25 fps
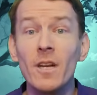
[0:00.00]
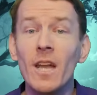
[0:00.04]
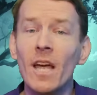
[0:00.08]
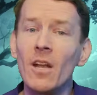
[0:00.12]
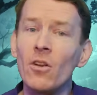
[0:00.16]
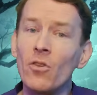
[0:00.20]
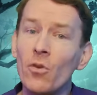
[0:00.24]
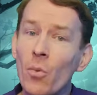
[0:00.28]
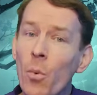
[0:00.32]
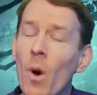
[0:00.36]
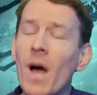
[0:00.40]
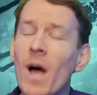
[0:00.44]

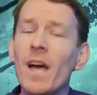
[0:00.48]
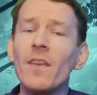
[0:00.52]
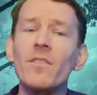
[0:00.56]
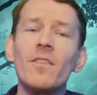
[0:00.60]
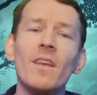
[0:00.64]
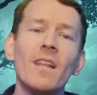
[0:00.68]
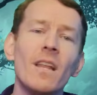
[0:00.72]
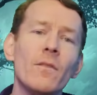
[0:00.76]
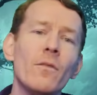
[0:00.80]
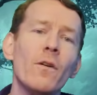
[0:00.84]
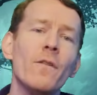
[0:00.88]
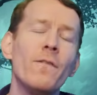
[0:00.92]
and twice at
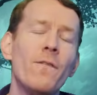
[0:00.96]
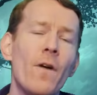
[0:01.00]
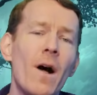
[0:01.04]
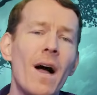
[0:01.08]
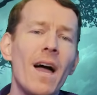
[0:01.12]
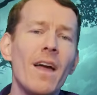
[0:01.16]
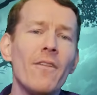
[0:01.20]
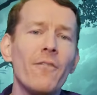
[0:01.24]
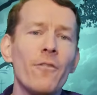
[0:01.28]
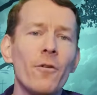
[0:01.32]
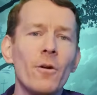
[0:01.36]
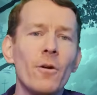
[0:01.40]
level
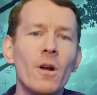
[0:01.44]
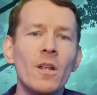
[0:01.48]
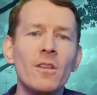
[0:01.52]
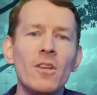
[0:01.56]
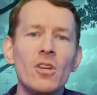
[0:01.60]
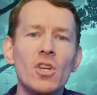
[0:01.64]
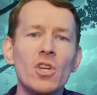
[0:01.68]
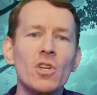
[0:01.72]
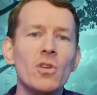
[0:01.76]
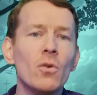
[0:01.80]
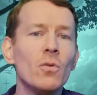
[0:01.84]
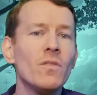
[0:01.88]
5 for an
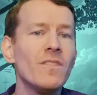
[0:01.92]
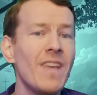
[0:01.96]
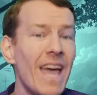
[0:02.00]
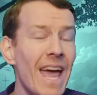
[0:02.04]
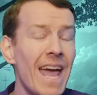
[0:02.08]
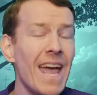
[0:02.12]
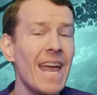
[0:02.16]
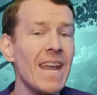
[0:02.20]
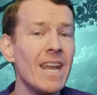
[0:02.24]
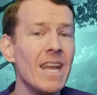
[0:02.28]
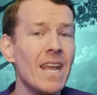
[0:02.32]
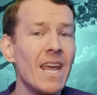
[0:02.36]
additional
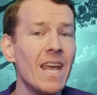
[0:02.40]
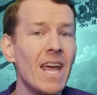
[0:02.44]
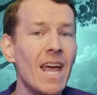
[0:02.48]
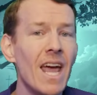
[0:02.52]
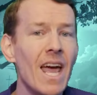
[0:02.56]
10.